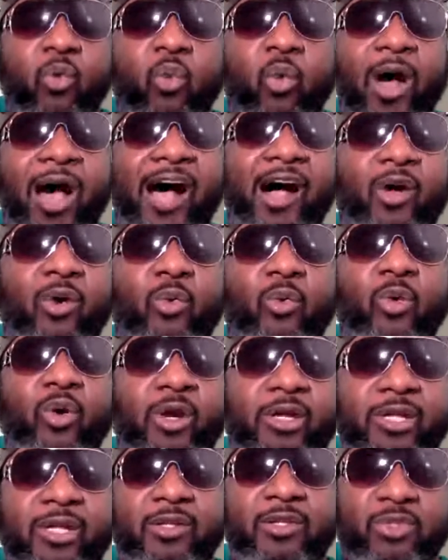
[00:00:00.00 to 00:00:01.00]
while
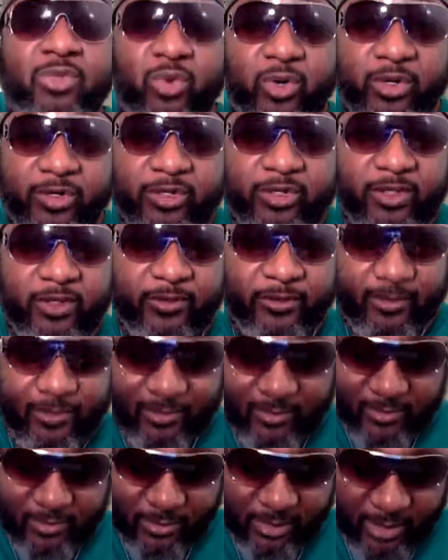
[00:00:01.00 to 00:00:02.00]
working towards it.
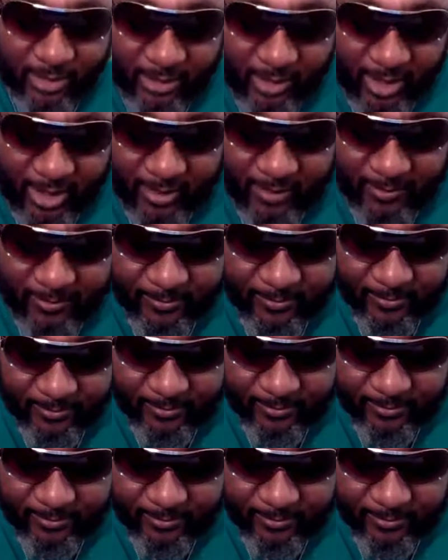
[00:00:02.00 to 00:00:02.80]
Go ahead.